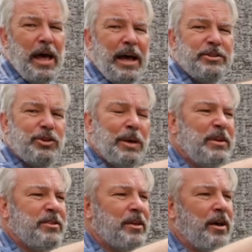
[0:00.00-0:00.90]
As you come
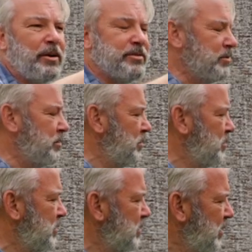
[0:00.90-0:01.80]
into the castle,
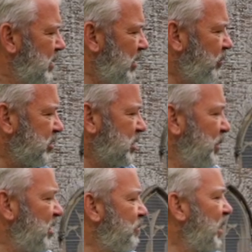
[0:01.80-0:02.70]
they've got some
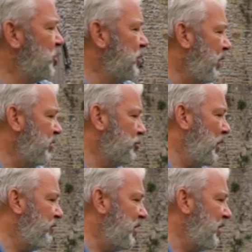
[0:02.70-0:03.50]
information about the 12